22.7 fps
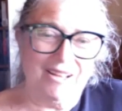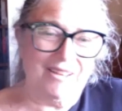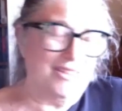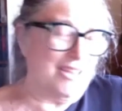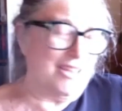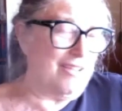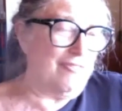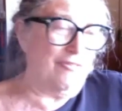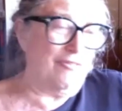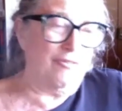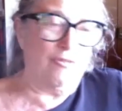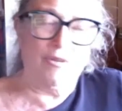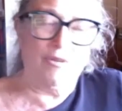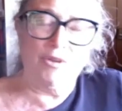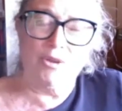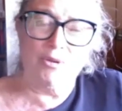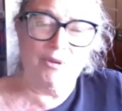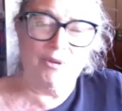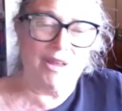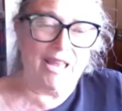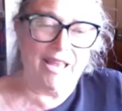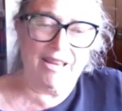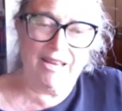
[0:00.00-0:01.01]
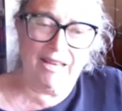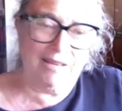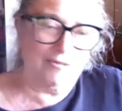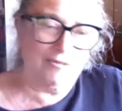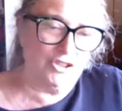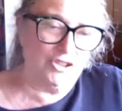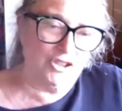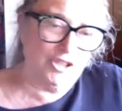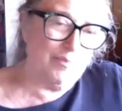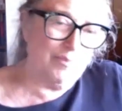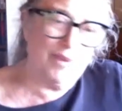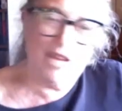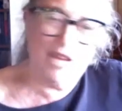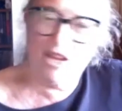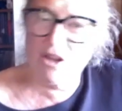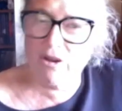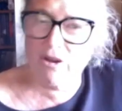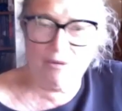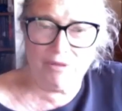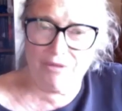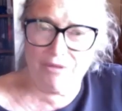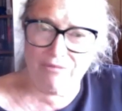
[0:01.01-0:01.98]
therefore you can't have shipping
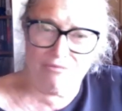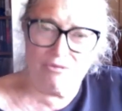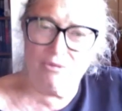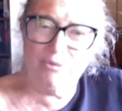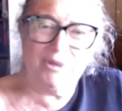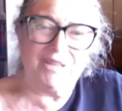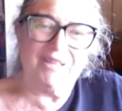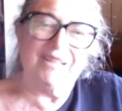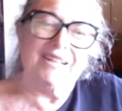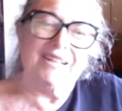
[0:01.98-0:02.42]
go through it.